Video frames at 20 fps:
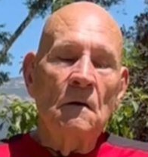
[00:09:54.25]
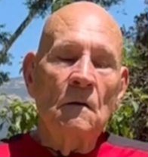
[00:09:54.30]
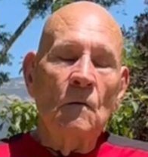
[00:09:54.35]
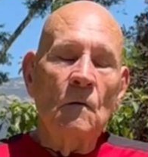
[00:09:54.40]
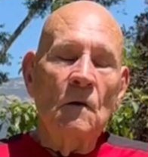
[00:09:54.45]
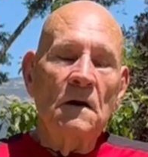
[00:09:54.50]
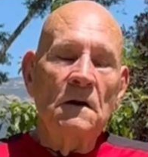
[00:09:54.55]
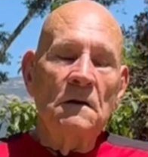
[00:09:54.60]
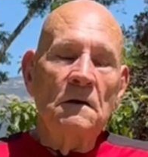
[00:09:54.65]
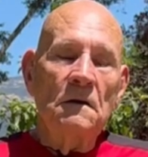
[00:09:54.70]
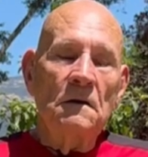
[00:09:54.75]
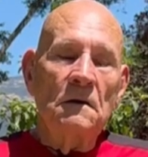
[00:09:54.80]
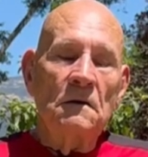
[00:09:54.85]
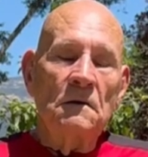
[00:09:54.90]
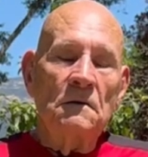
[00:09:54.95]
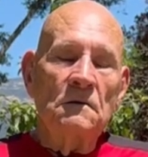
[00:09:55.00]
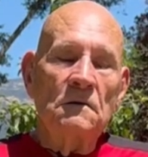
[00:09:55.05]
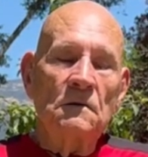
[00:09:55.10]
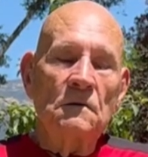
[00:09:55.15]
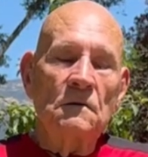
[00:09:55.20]
1,
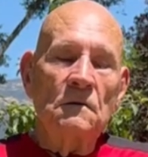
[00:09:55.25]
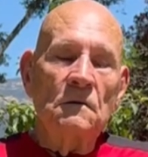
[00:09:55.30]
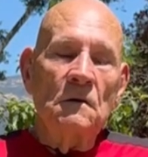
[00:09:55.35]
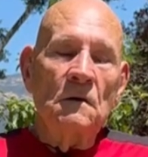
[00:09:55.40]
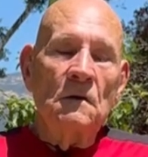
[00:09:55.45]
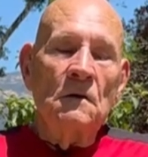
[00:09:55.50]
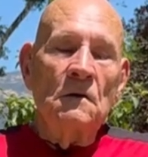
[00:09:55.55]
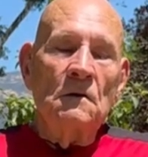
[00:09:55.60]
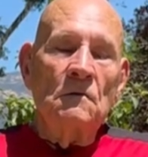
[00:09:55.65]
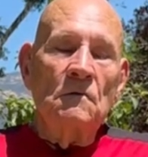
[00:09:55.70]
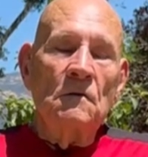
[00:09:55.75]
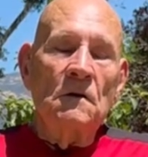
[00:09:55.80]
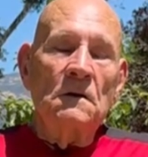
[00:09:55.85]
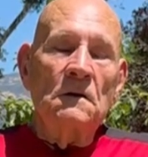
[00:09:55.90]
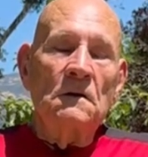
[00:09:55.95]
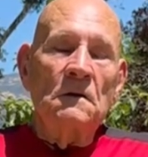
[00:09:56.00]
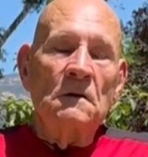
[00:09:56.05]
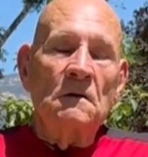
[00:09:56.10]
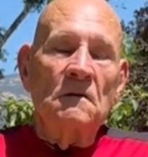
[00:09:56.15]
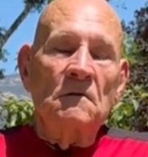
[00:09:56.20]
2, 3,
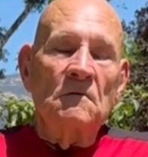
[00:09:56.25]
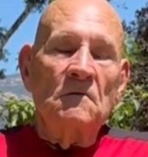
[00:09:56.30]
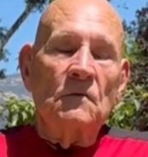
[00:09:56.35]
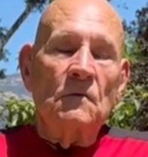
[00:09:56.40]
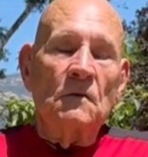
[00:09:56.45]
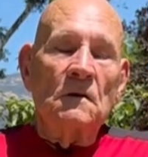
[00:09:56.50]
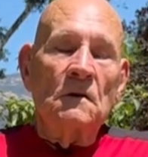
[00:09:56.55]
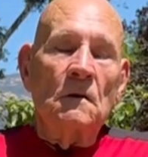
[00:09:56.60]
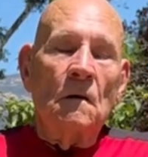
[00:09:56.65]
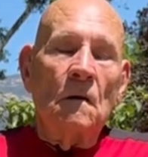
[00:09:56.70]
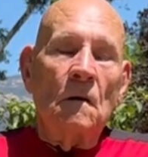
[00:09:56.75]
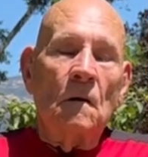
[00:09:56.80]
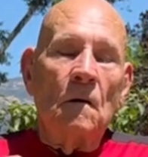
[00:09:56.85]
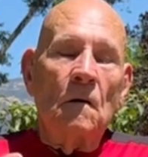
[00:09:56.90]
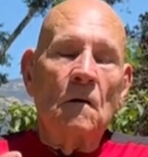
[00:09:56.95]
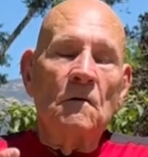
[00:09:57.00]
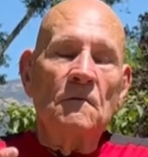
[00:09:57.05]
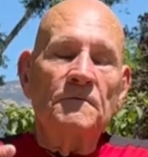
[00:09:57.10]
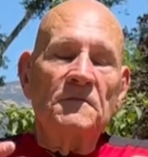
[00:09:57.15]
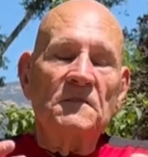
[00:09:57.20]
4,
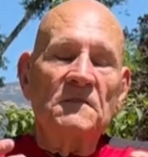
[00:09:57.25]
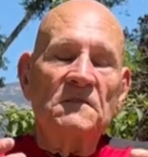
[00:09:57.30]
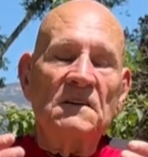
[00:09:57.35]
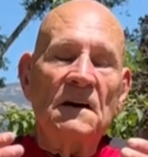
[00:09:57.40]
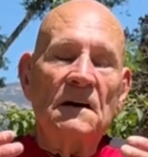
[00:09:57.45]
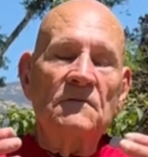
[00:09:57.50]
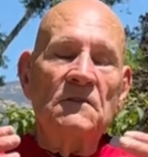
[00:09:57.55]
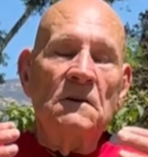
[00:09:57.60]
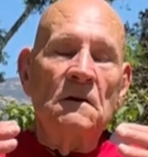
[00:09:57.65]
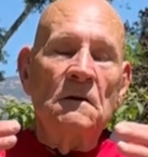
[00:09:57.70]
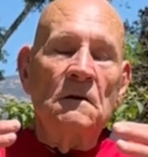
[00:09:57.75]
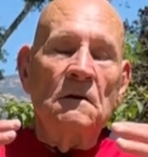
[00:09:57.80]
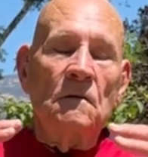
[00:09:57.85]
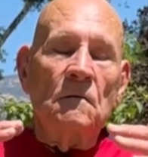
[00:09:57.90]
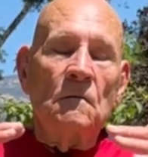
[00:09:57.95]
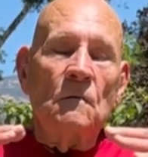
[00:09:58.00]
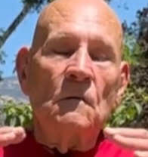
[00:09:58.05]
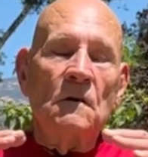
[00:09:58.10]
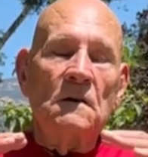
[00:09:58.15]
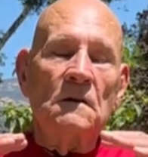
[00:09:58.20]
hold for 7,
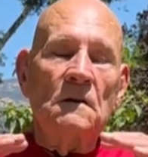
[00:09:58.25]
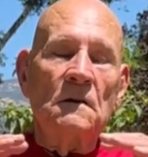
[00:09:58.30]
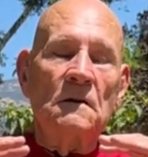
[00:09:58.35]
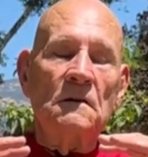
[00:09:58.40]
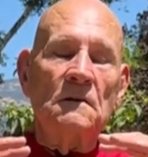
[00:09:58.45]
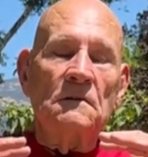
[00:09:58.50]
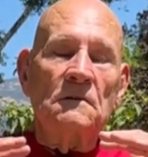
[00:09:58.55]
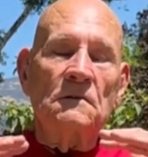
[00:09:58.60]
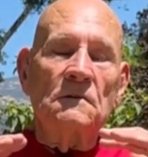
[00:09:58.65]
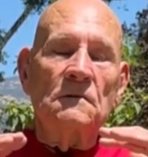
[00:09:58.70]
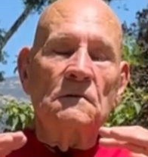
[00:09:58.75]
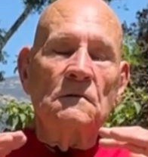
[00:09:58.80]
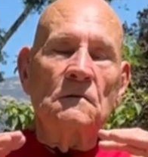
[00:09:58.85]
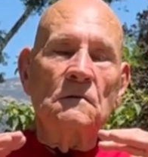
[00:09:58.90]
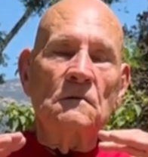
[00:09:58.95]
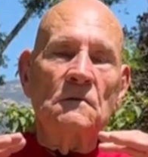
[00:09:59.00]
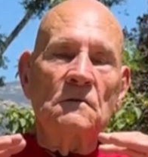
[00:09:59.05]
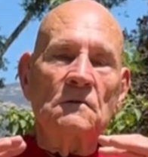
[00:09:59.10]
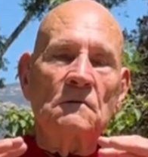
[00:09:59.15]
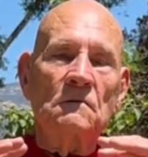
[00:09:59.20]
1, 2,
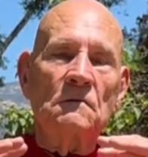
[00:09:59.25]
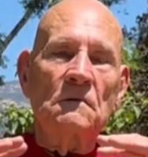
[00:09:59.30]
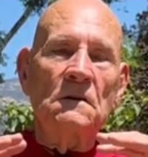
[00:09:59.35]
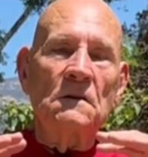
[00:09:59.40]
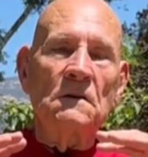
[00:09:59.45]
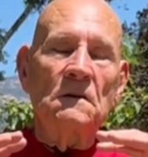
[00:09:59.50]
3,